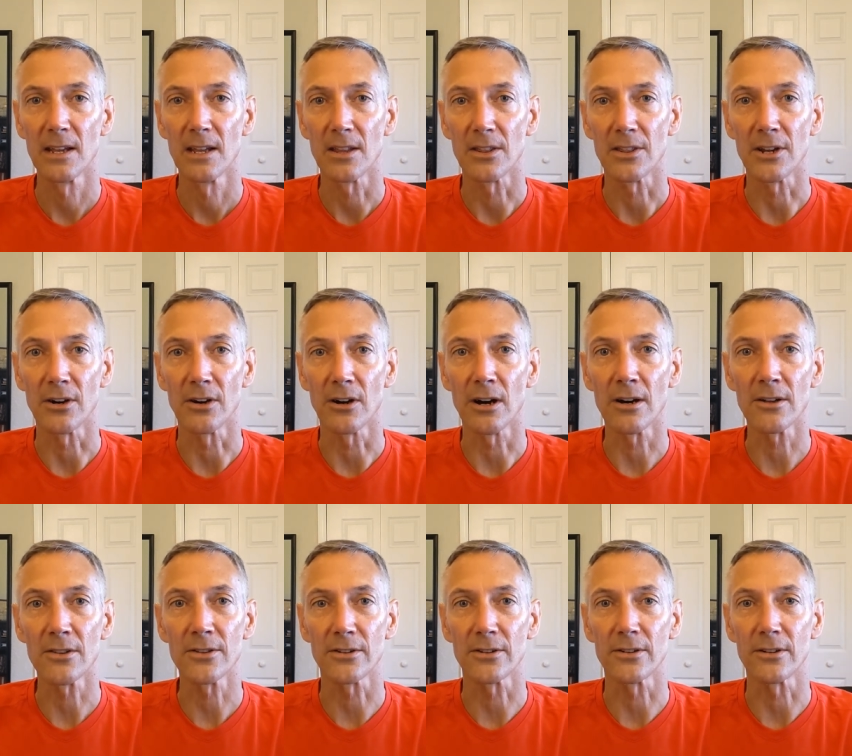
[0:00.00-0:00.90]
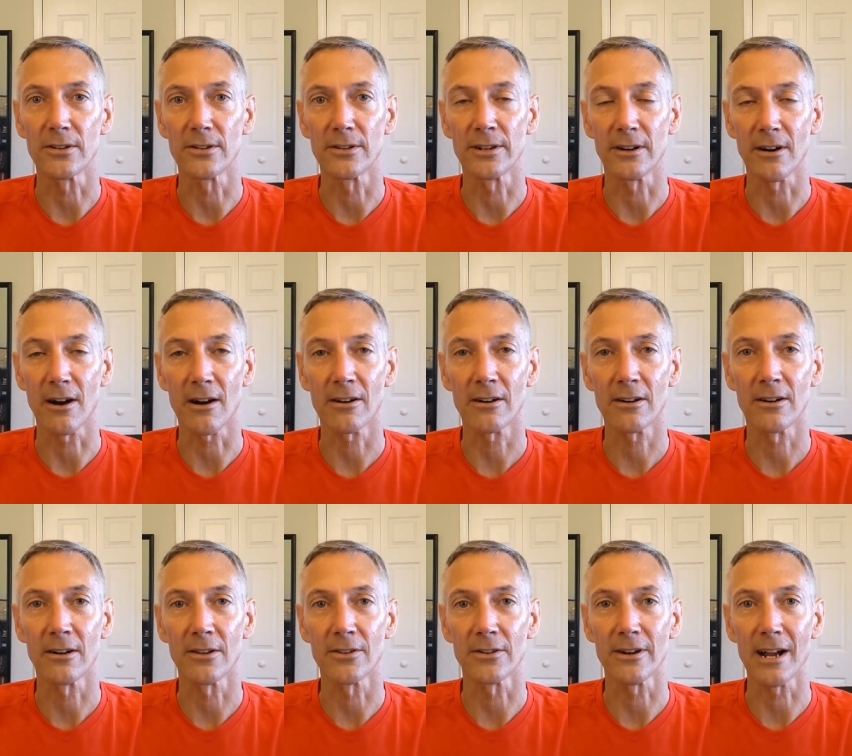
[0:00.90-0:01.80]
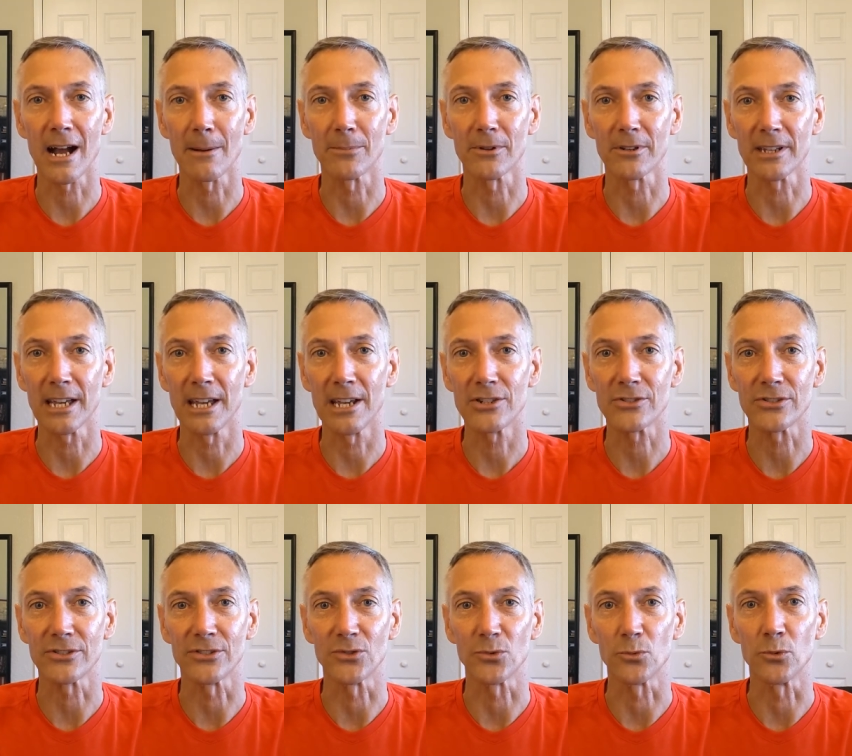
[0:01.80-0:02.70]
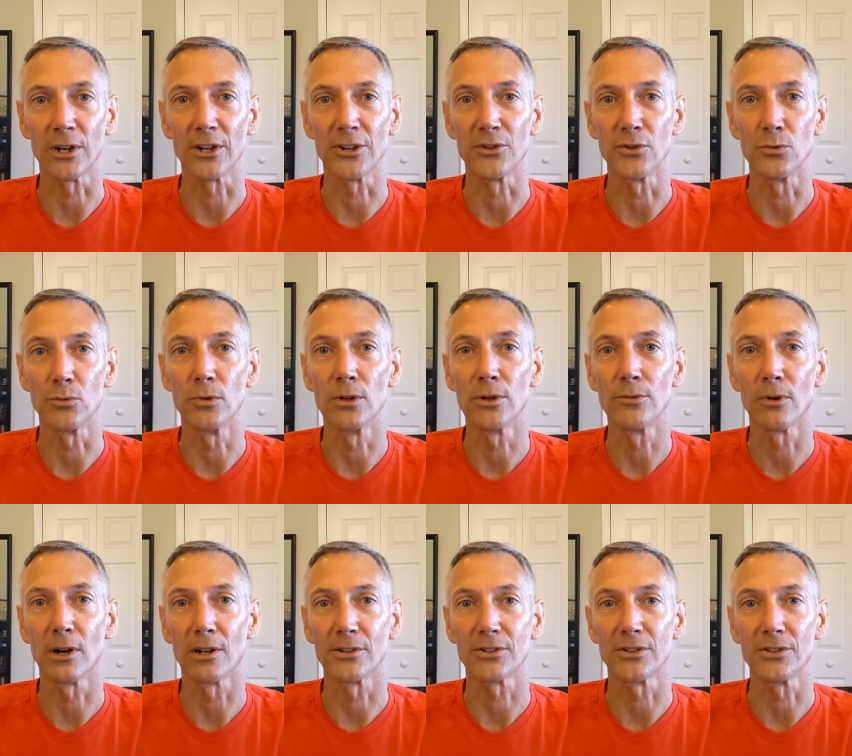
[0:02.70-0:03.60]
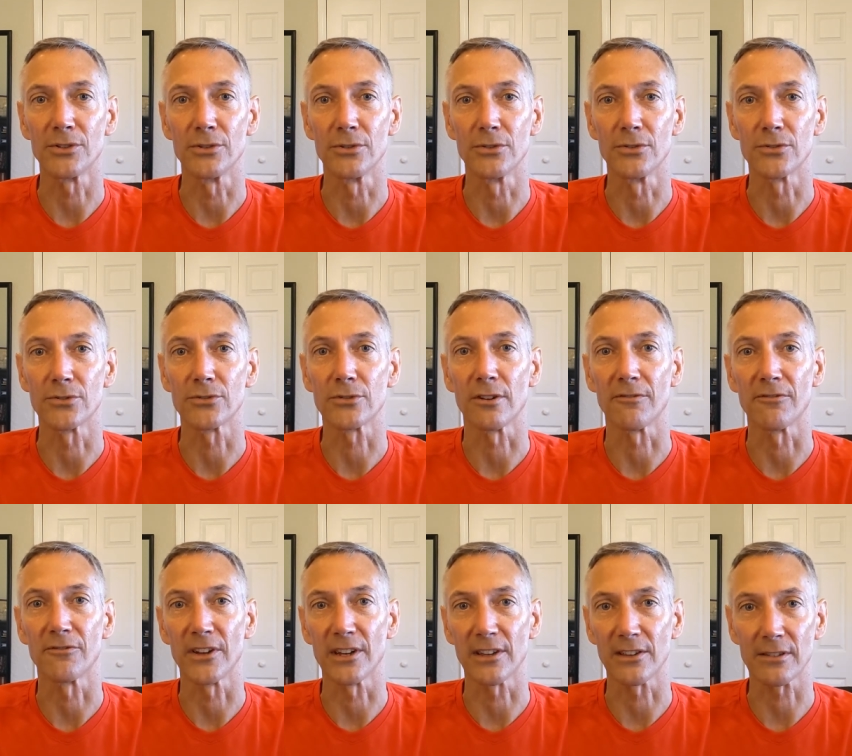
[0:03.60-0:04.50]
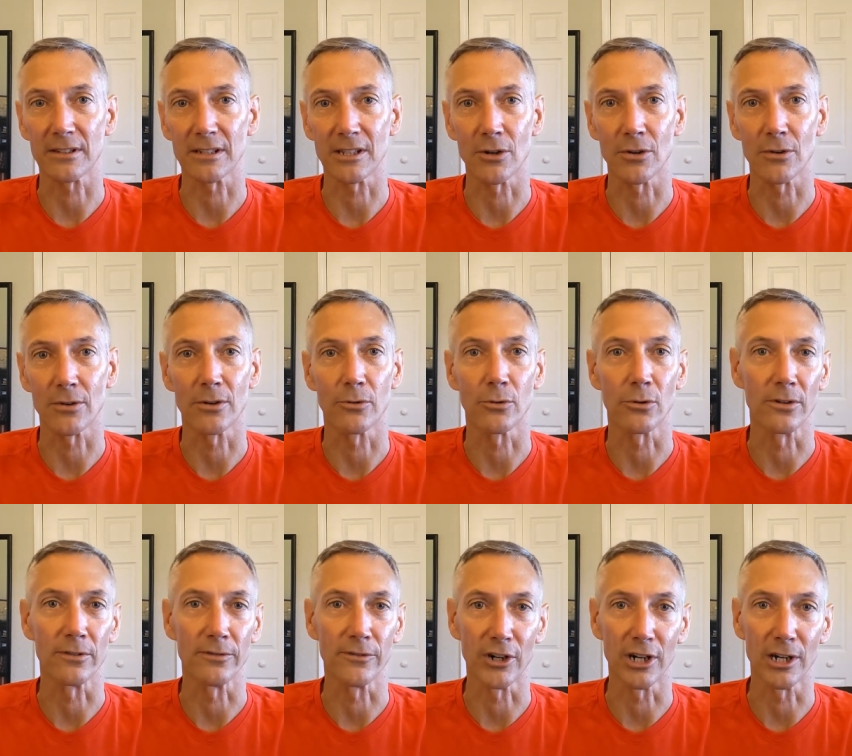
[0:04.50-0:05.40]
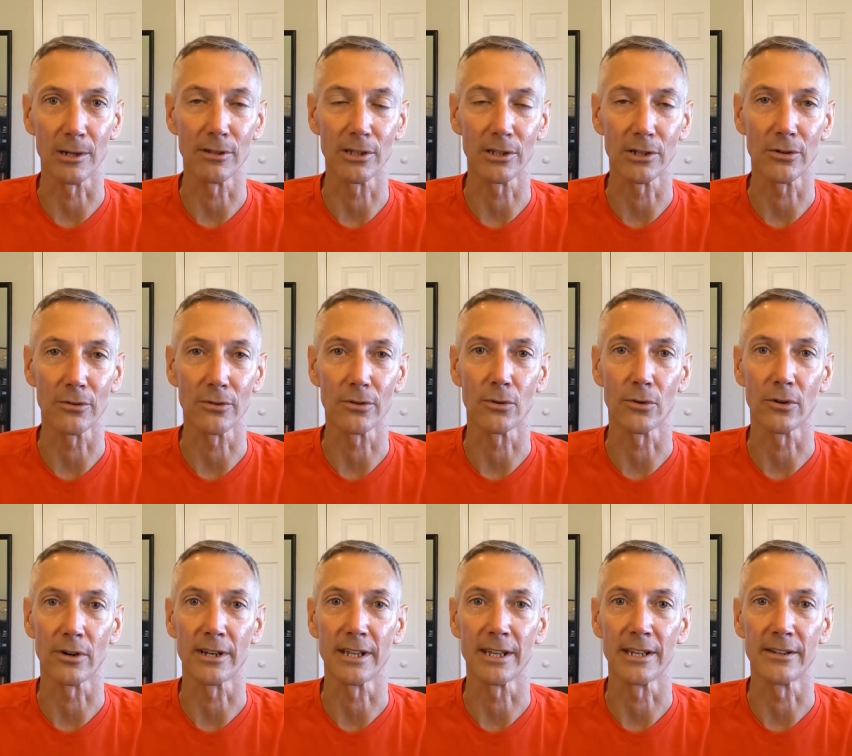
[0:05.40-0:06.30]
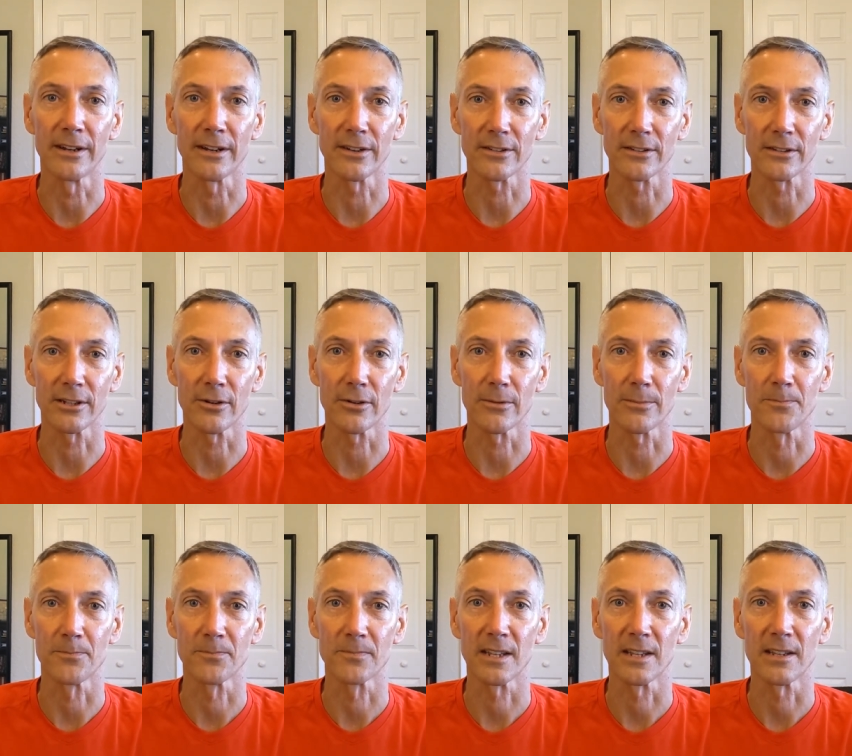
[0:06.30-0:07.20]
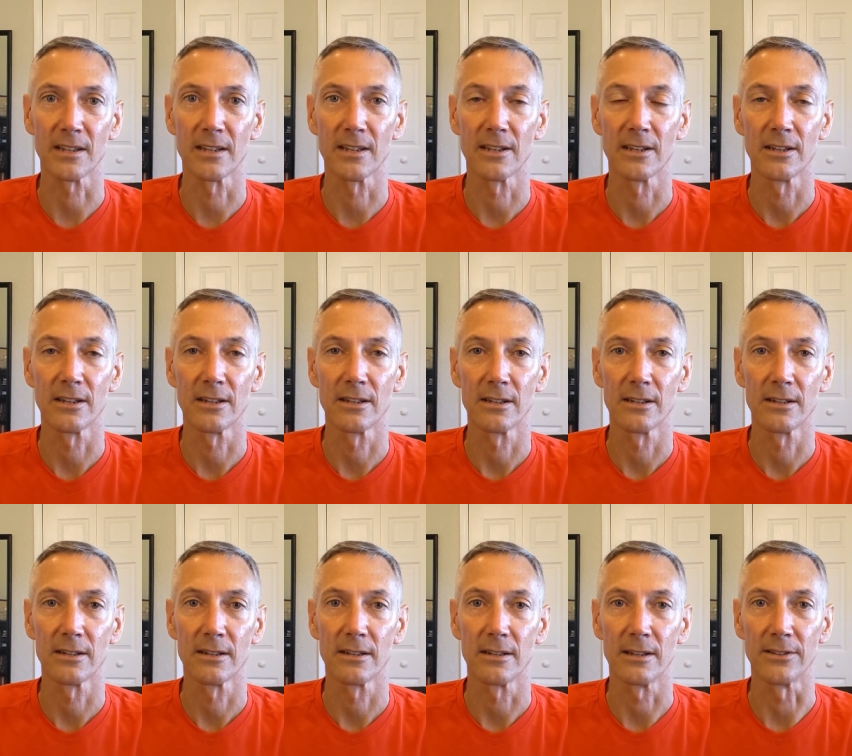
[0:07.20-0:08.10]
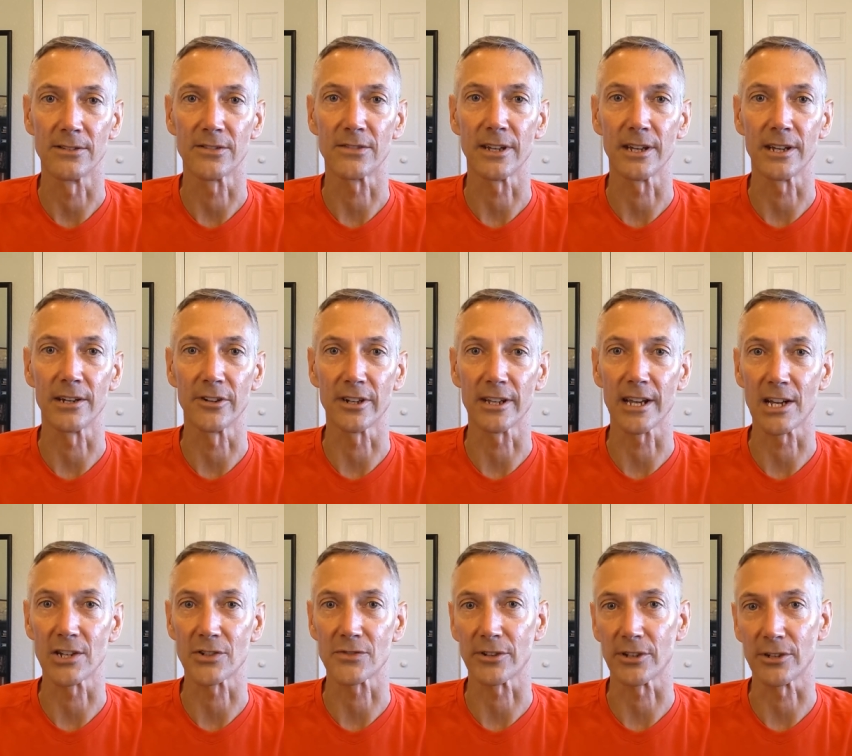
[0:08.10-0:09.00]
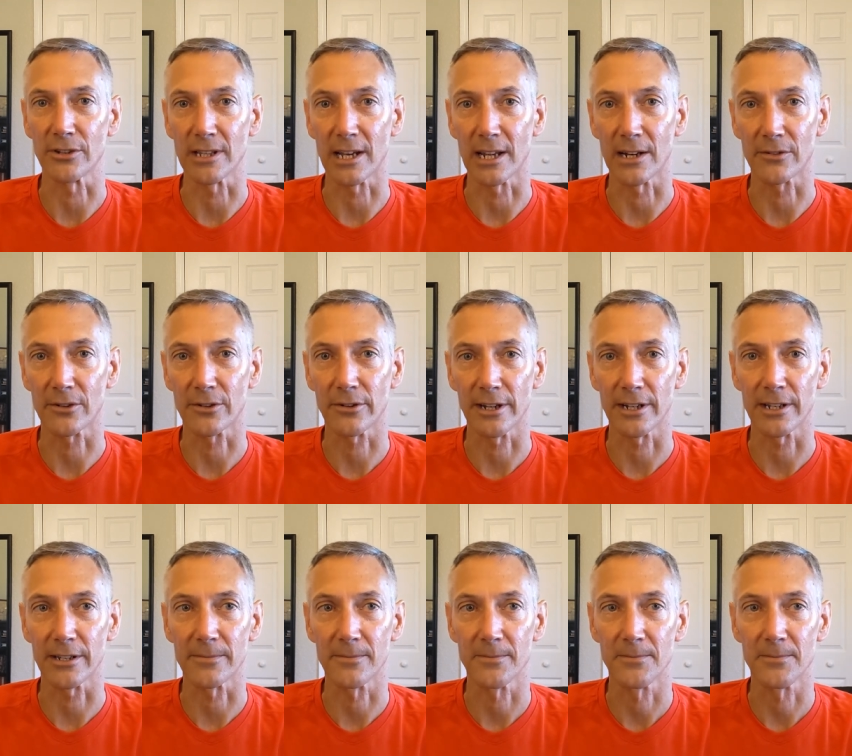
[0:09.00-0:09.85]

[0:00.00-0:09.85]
there are other applications where you would want to use a fixed loan or a variable loan or an index loan instead of a cash value line of credit.